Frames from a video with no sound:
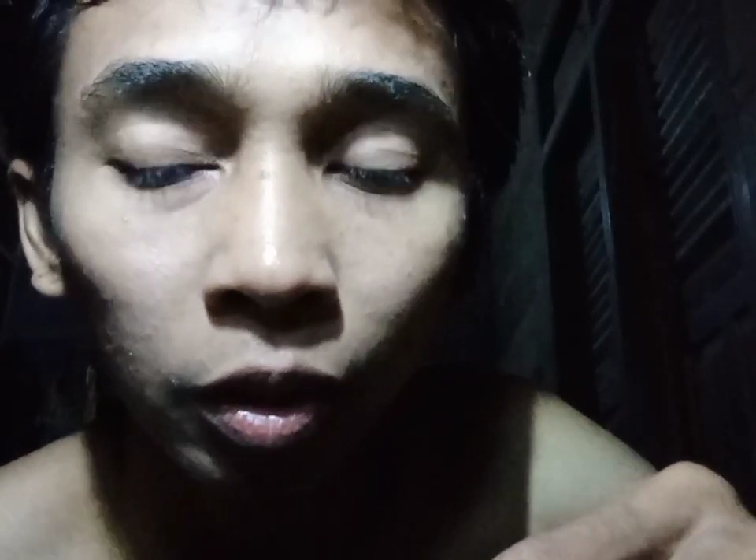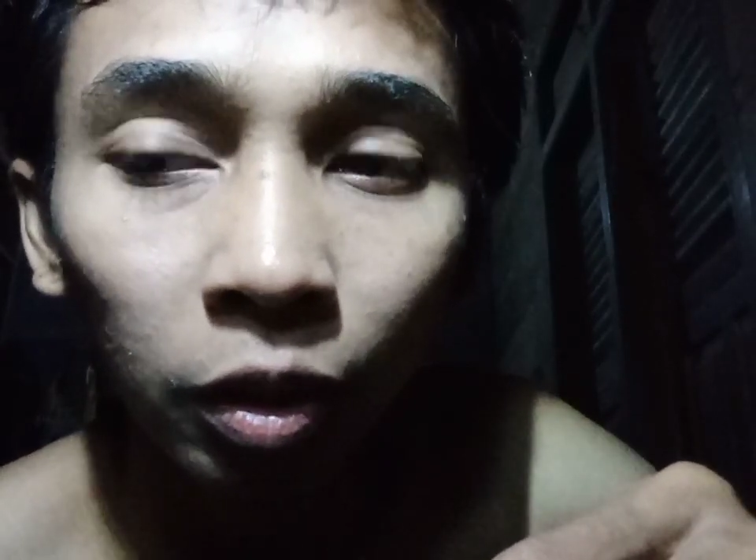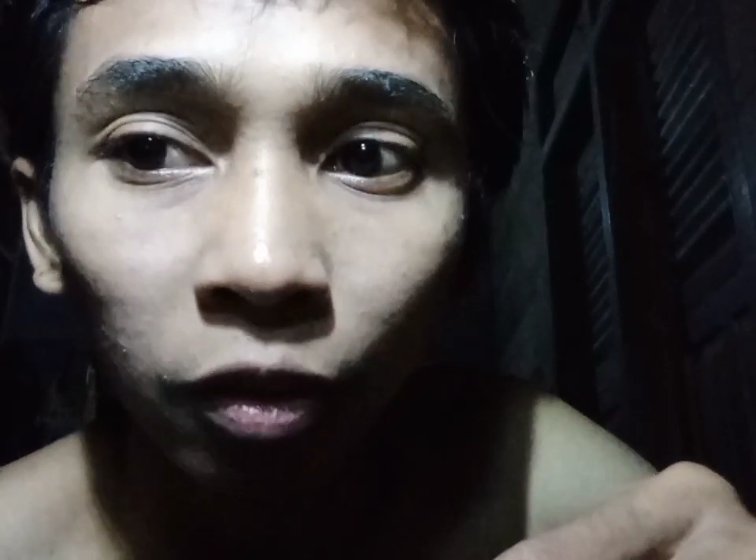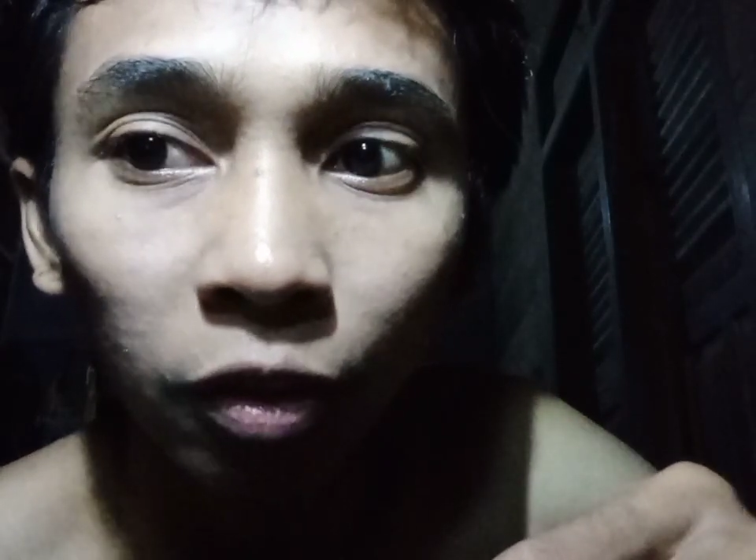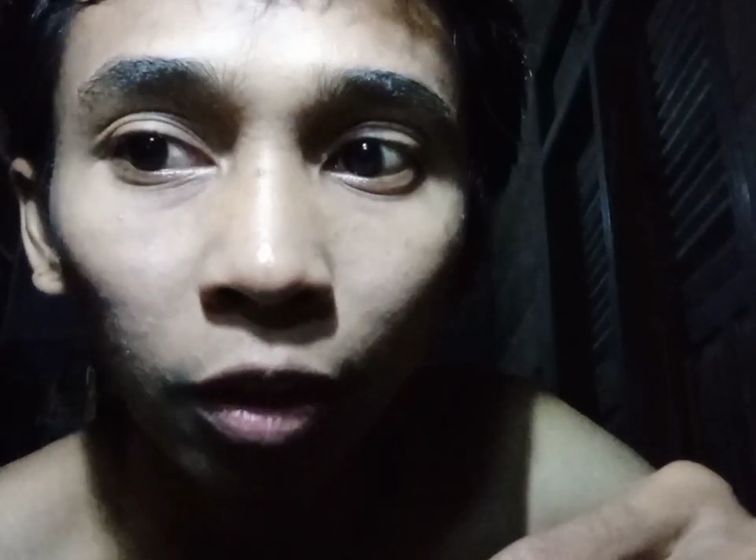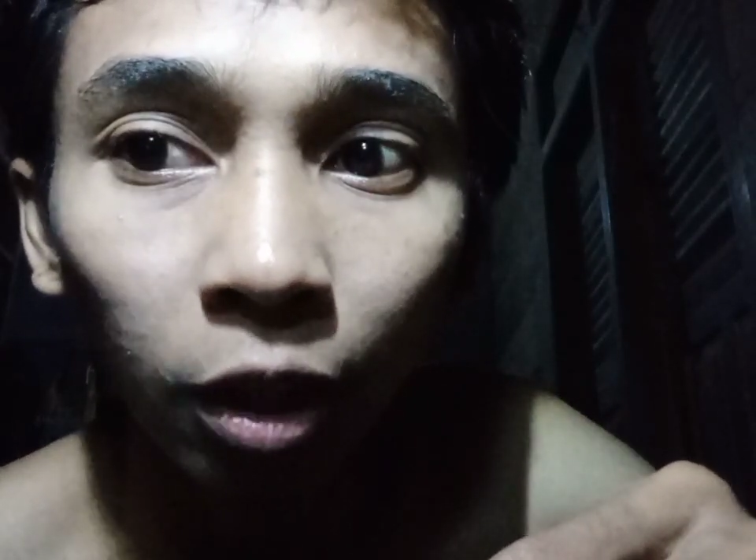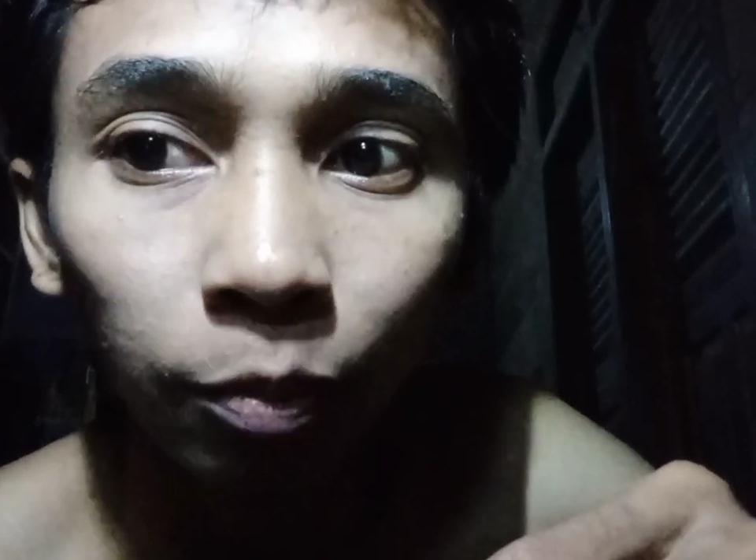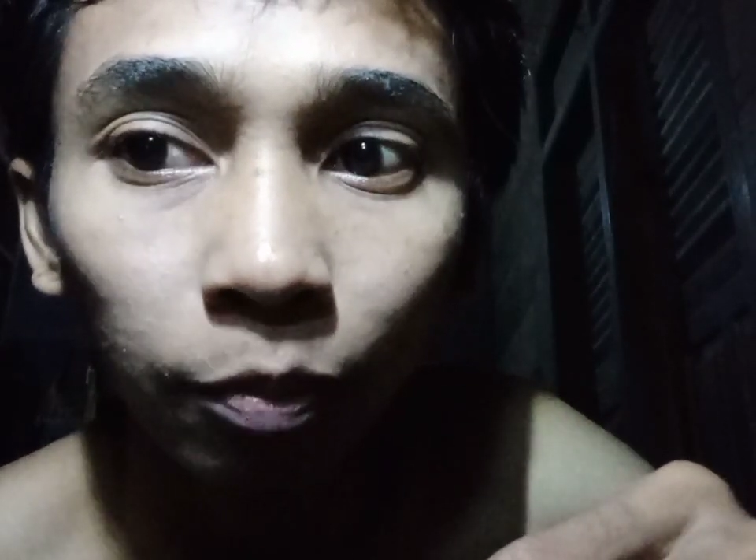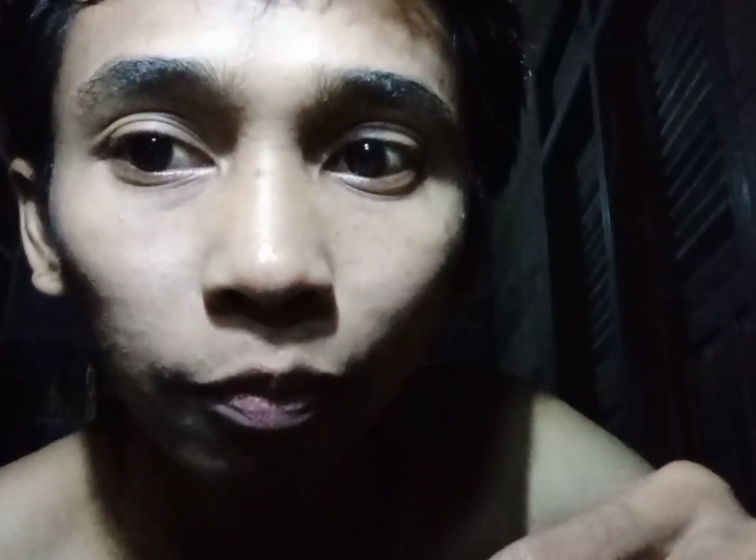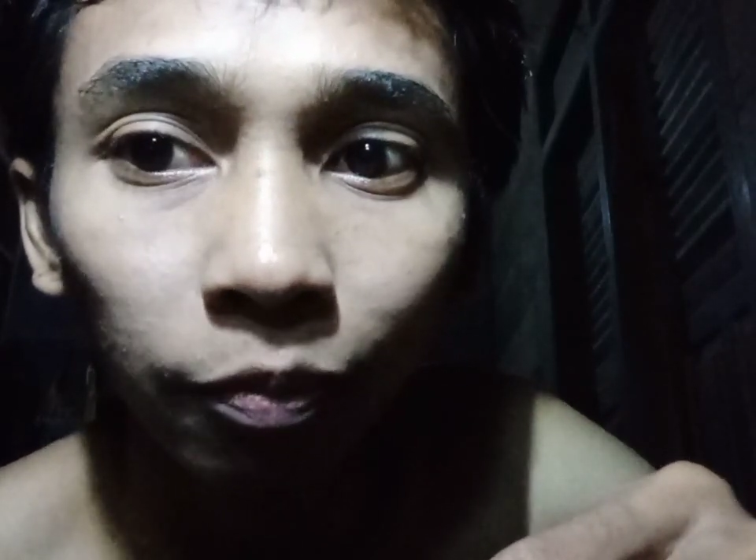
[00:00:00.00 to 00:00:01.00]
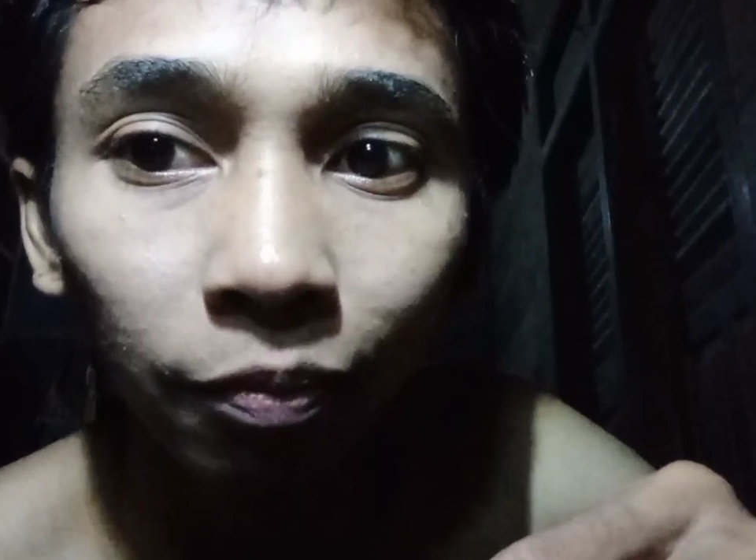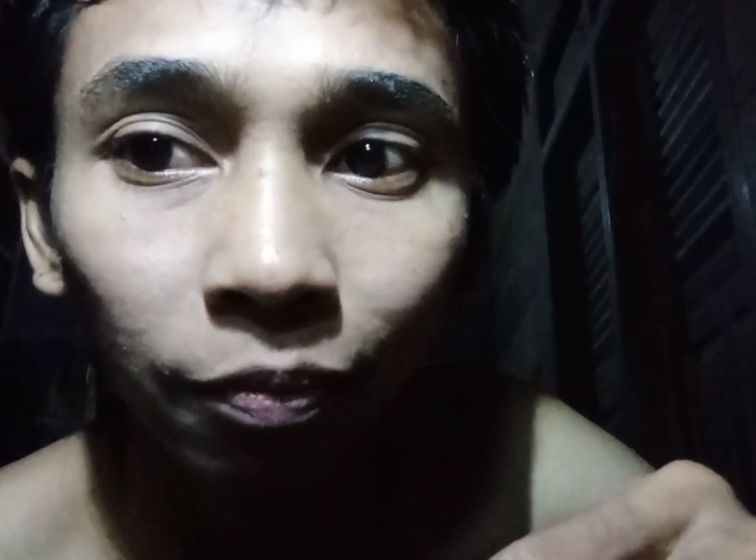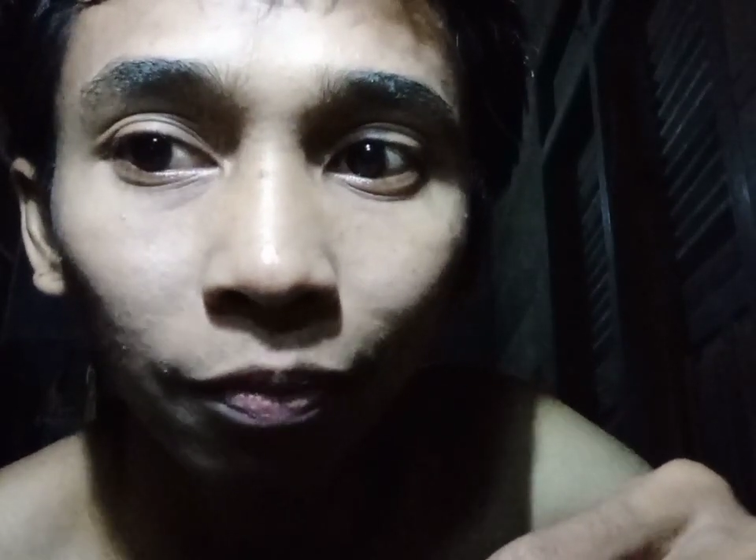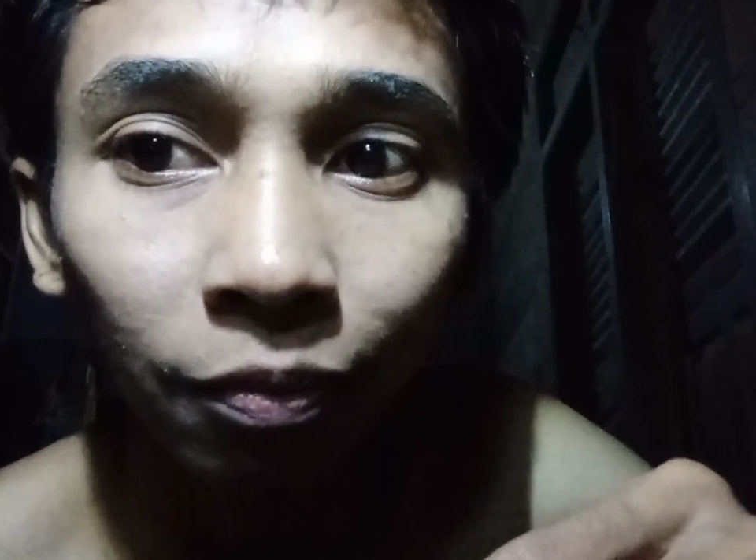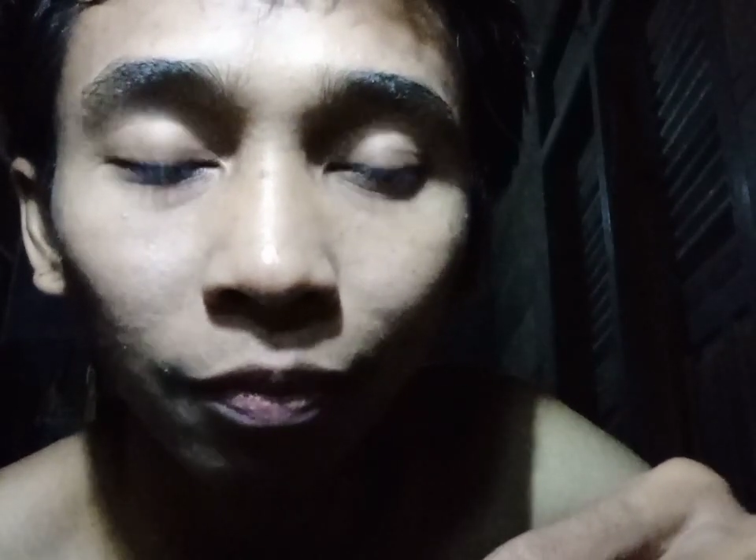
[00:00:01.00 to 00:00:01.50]
catching up.
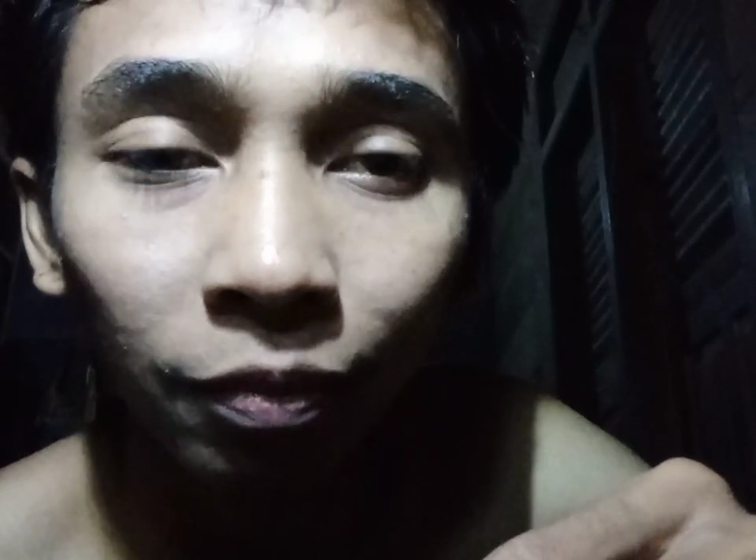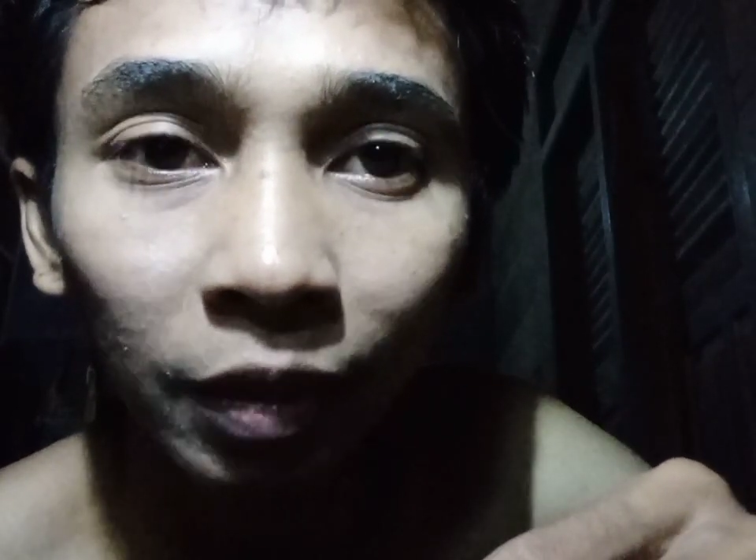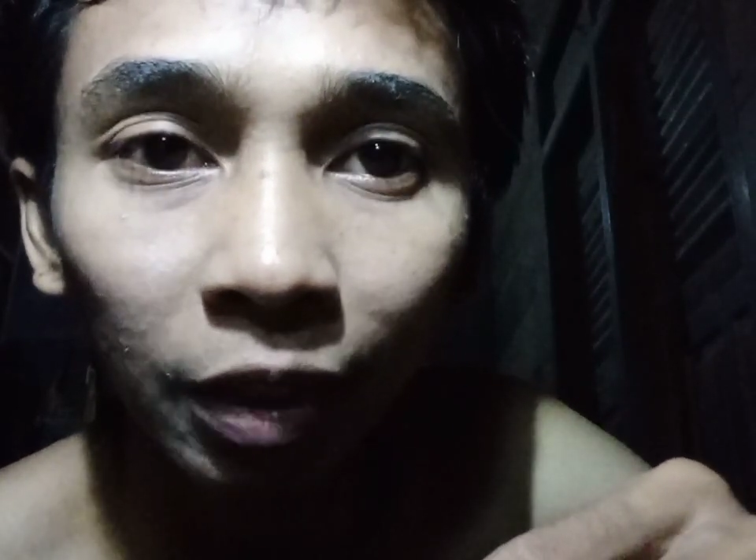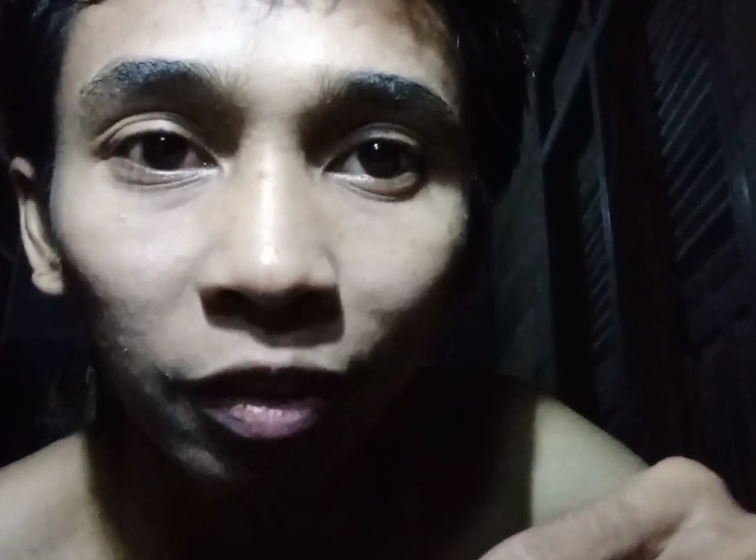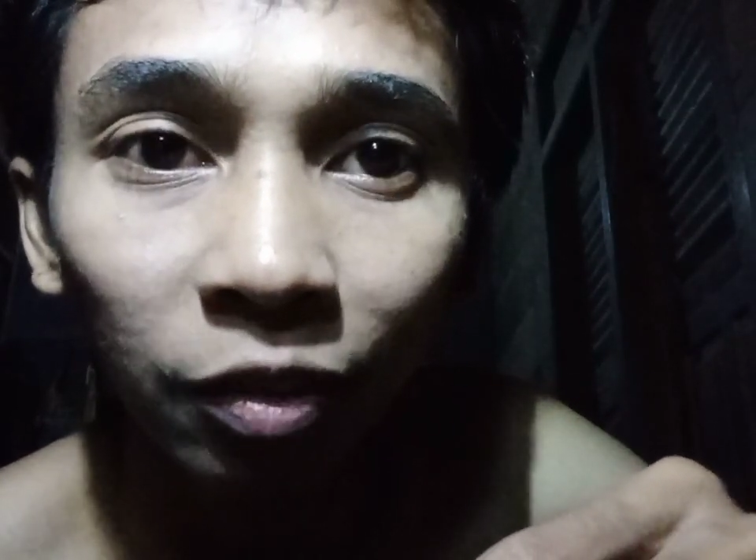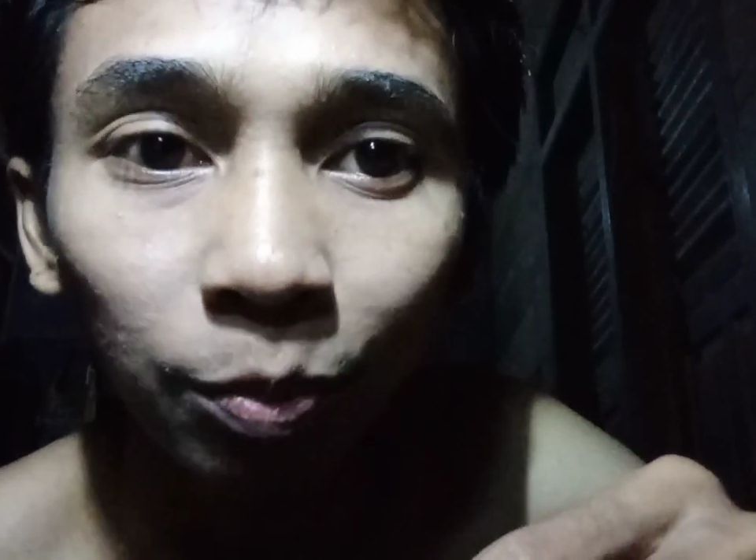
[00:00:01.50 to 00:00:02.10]
It's